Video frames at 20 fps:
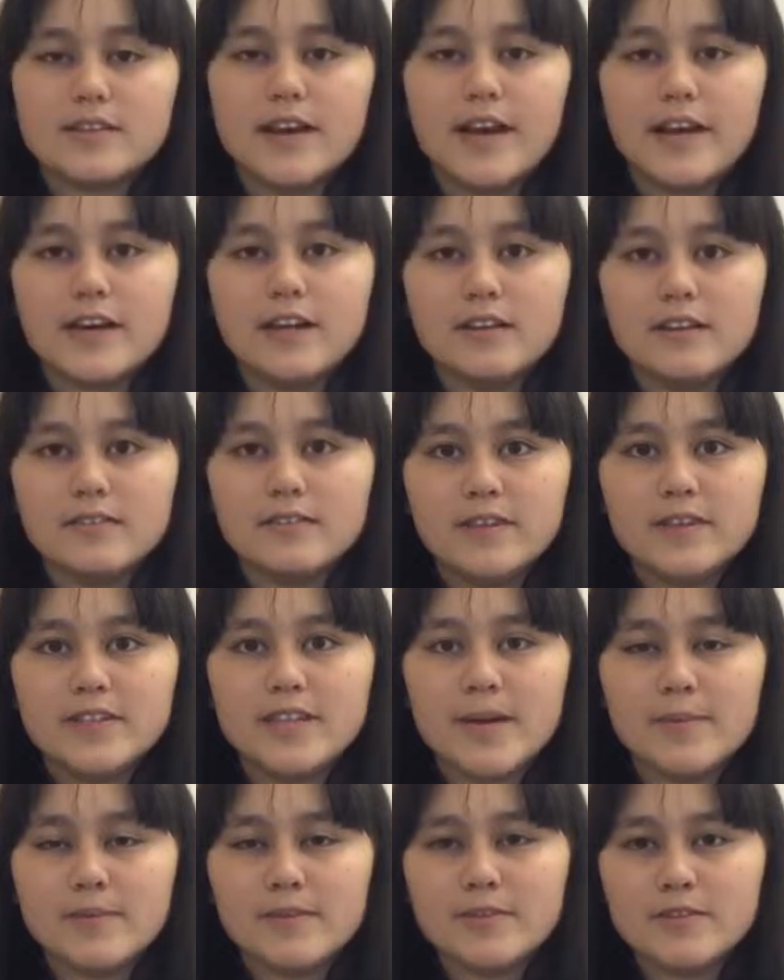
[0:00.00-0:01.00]
title of the
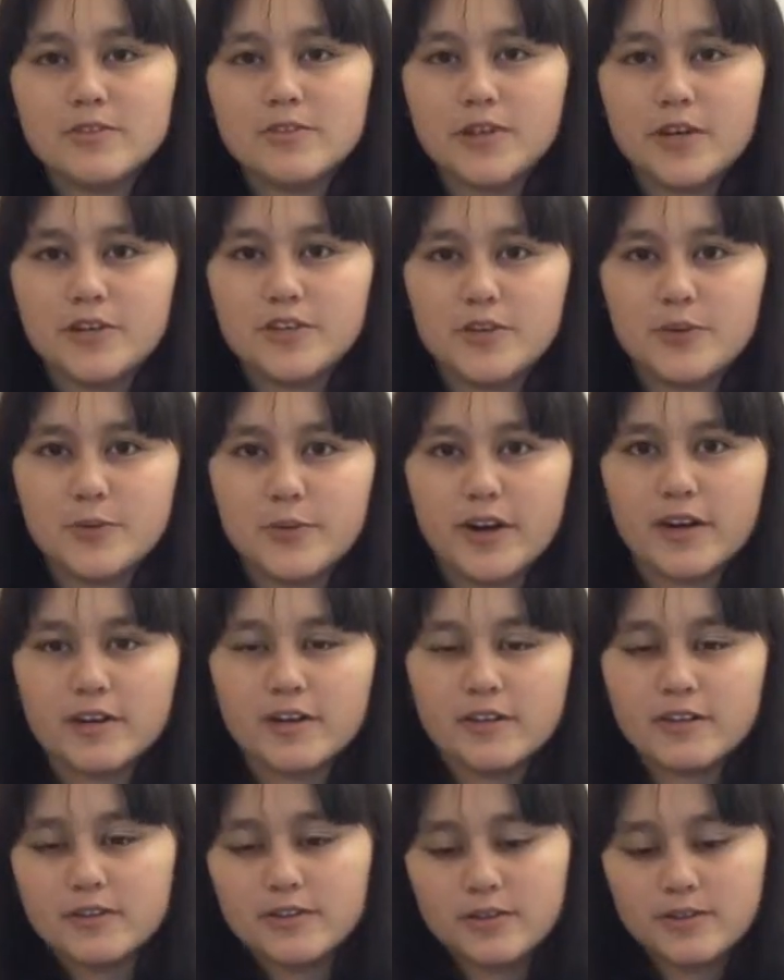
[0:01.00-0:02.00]
demonstration we're
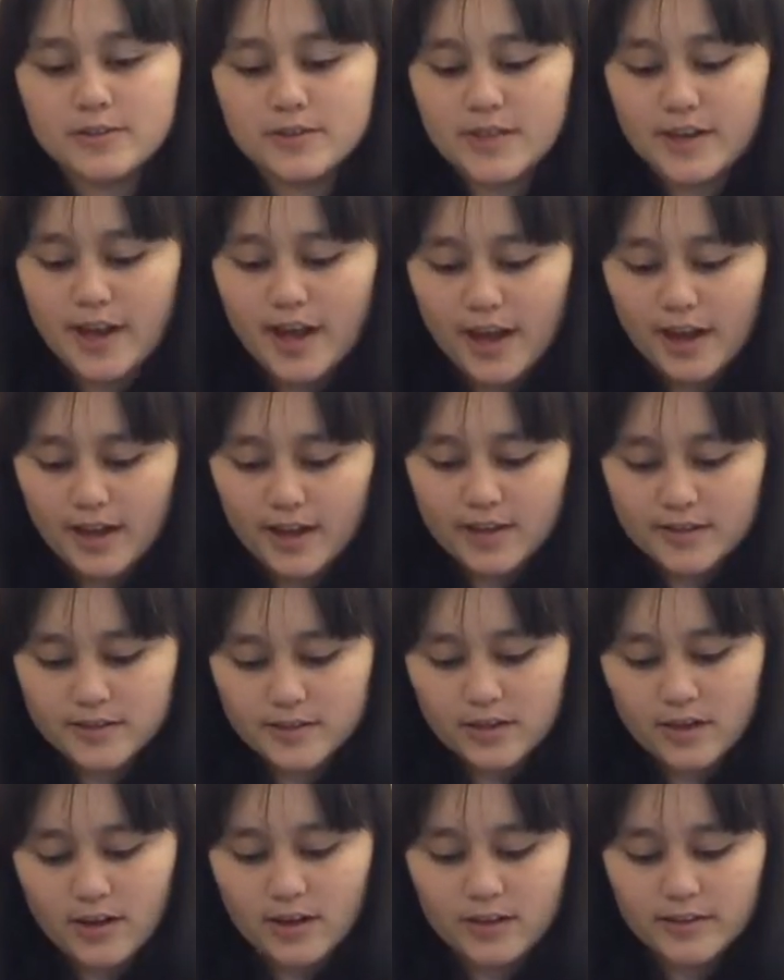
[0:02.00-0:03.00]
going to do today is
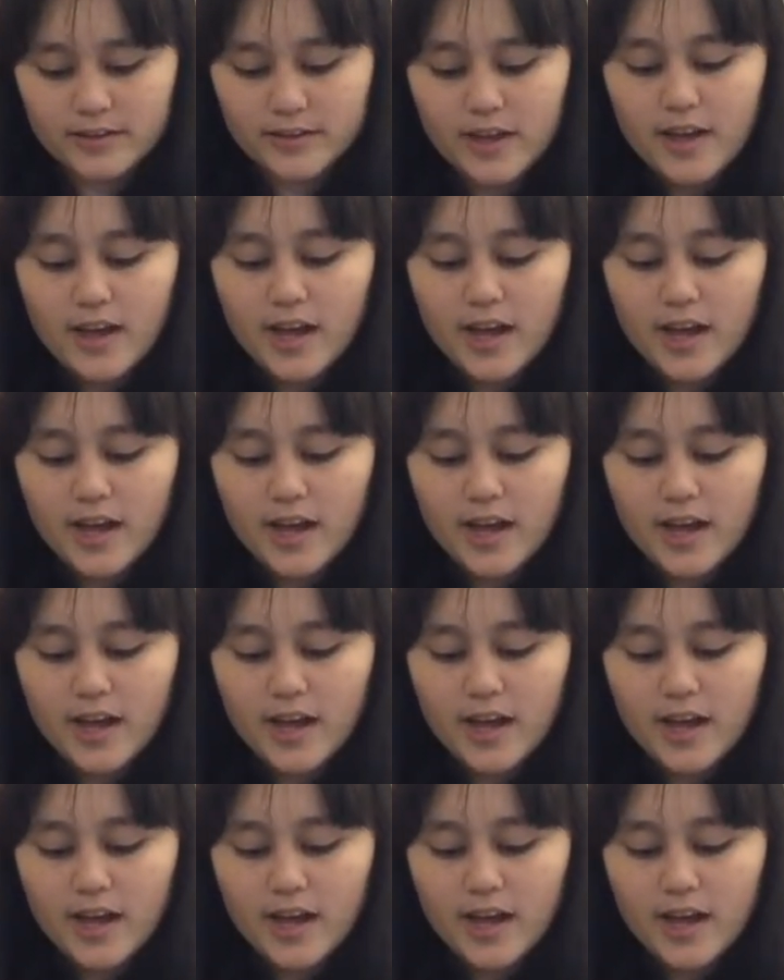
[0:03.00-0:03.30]
called